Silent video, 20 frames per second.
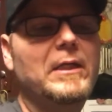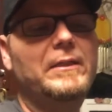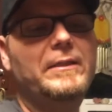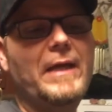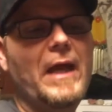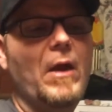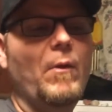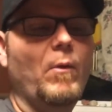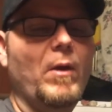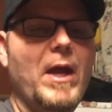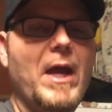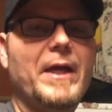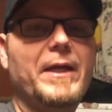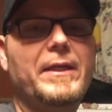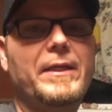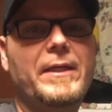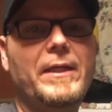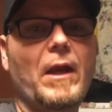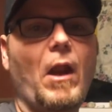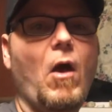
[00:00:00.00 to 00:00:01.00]
And that way I
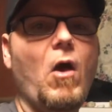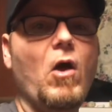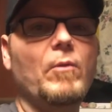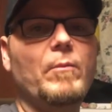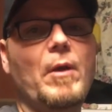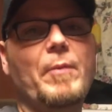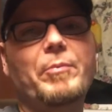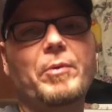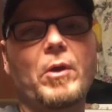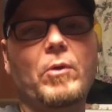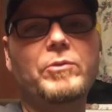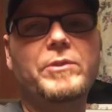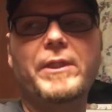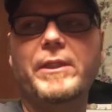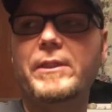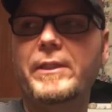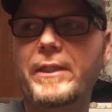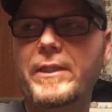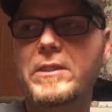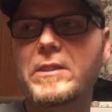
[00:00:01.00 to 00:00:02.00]
can get all of my
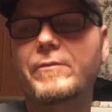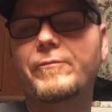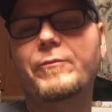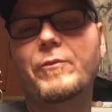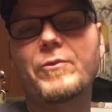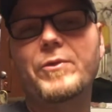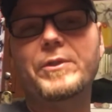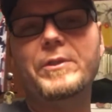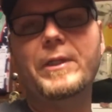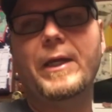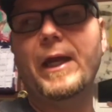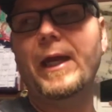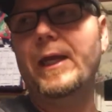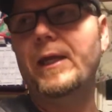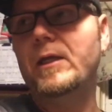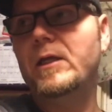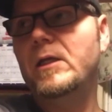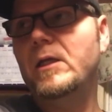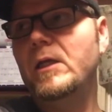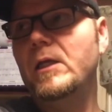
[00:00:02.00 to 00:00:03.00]
protein needs in for the
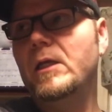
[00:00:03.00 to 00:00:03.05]
day.